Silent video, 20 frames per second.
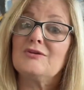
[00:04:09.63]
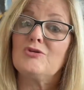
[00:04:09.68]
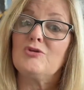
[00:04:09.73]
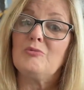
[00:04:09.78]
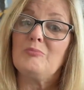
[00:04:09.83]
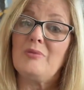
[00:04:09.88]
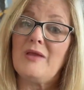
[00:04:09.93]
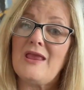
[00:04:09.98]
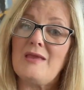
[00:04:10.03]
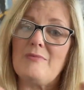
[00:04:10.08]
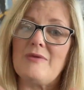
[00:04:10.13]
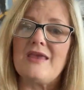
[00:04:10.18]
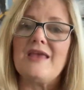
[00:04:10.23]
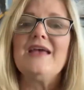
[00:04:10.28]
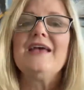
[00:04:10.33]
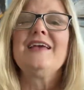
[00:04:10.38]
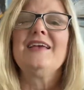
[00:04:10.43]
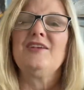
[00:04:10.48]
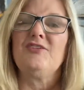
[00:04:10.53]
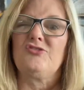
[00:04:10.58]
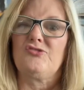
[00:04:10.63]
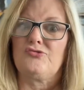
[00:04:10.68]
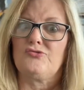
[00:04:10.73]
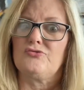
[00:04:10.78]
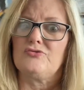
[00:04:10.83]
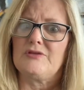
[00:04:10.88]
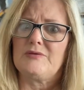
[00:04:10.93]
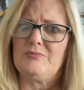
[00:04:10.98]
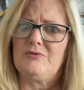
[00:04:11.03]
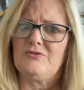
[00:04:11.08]
your baby, is
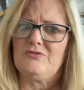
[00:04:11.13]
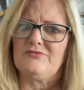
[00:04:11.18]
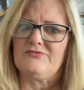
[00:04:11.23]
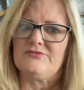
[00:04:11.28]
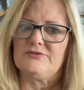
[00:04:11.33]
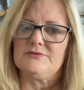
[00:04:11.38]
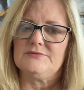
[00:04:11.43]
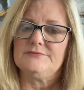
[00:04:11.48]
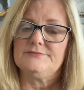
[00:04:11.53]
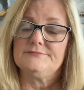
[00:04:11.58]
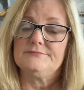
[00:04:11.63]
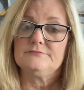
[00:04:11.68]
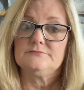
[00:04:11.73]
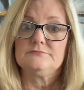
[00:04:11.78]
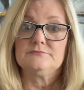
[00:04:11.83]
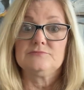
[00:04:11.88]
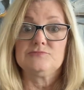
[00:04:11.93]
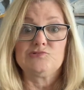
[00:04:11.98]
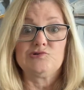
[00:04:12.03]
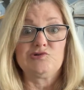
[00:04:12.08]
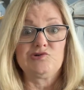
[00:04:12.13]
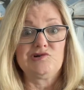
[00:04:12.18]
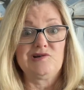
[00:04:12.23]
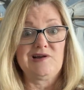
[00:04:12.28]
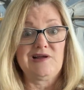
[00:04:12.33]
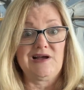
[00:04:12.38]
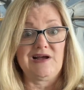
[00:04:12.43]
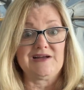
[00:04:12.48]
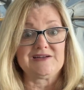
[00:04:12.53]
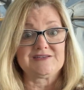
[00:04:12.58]
truly beautiful or
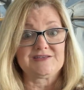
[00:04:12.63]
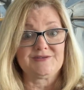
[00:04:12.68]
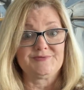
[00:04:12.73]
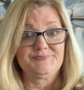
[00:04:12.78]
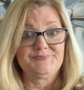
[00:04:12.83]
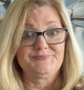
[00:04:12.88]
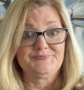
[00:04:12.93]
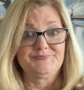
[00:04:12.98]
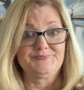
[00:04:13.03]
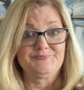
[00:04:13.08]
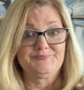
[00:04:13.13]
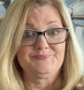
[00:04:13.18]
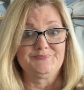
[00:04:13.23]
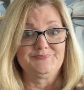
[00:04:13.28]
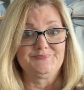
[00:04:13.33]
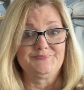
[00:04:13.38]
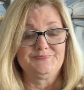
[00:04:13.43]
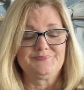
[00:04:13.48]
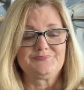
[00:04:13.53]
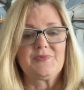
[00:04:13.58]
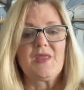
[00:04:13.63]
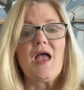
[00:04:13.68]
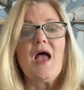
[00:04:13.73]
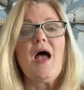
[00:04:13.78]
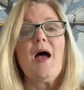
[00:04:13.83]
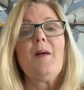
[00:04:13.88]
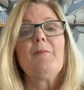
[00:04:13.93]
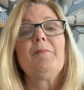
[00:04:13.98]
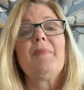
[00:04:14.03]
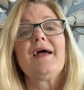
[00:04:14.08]
not.
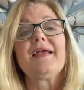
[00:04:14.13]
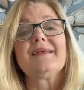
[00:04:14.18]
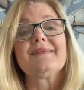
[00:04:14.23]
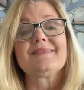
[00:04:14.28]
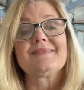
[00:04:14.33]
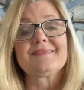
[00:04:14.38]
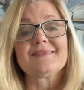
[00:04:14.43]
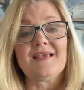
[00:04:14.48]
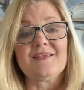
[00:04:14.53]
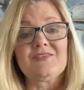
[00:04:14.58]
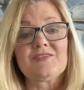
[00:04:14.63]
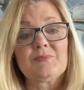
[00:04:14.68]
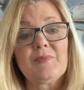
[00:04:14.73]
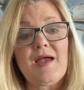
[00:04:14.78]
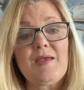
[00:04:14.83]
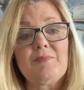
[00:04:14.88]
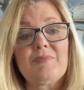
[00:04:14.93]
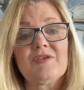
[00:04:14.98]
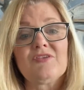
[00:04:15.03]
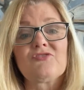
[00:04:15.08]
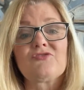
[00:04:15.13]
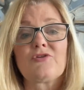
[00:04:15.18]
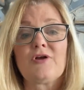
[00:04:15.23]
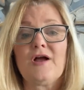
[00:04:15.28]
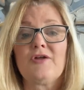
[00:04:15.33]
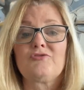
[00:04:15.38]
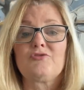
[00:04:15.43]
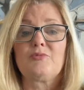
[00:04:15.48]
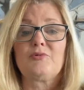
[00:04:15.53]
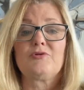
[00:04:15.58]
My Assess My Biz for
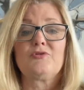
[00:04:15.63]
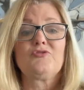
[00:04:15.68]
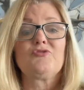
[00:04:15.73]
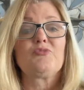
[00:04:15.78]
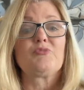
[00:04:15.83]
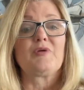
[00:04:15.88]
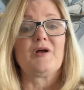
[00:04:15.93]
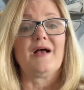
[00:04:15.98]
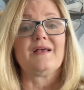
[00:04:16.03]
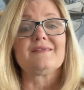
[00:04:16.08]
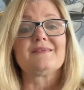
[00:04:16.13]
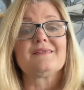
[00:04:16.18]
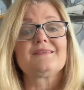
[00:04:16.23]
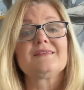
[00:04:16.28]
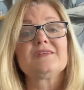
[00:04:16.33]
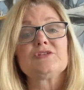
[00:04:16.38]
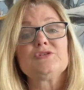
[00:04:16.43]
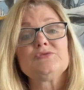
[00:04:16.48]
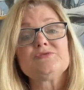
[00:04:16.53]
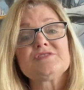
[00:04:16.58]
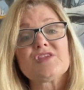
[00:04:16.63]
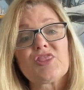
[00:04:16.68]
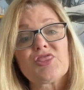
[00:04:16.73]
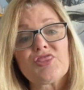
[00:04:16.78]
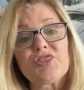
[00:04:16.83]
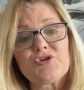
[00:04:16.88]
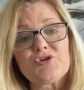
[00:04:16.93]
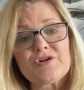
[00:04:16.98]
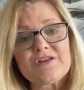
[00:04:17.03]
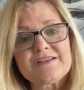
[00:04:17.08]
Entrepreneurs process includes a
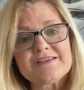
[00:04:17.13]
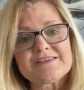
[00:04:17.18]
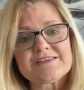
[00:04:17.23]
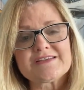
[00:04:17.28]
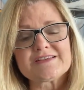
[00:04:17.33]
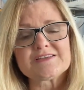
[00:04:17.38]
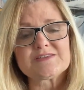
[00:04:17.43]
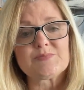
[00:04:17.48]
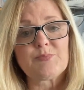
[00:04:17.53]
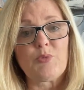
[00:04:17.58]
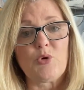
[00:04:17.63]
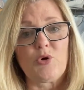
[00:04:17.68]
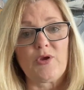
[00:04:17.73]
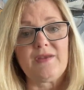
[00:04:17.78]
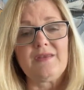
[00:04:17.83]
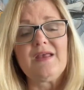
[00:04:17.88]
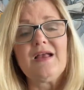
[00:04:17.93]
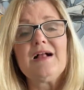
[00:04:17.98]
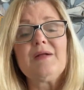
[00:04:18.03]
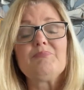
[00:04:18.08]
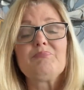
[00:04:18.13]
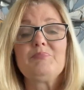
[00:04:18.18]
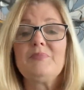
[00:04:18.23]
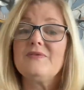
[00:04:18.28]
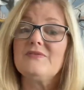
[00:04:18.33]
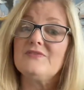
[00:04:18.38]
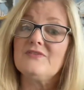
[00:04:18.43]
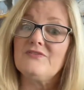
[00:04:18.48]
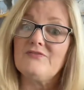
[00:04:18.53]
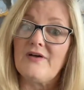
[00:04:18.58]
36-point
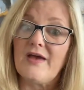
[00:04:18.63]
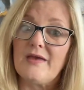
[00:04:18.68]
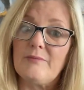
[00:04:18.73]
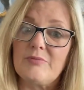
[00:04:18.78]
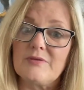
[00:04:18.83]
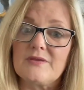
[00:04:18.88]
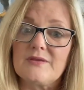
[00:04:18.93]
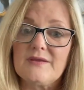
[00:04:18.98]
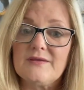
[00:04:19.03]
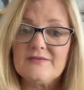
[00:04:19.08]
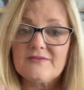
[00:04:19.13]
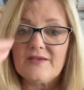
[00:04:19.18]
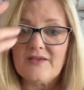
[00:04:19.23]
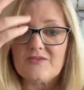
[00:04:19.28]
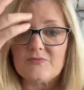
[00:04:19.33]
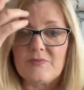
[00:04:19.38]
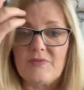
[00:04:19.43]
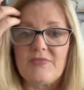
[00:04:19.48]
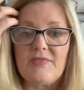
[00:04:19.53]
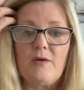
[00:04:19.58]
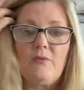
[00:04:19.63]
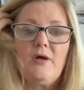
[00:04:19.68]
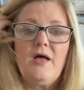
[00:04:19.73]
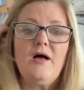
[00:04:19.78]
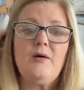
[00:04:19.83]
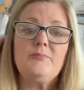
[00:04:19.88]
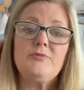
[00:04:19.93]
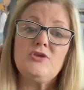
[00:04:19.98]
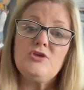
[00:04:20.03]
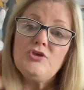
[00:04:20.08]
business viability assessment that will
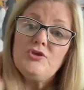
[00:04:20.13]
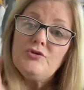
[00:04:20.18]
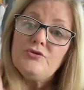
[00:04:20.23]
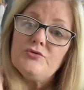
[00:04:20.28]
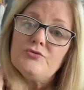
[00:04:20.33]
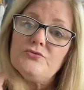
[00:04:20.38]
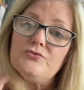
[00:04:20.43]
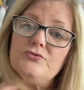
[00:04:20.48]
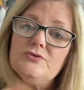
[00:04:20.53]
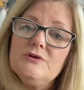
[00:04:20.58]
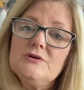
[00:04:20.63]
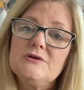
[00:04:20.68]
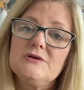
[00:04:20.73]
help you.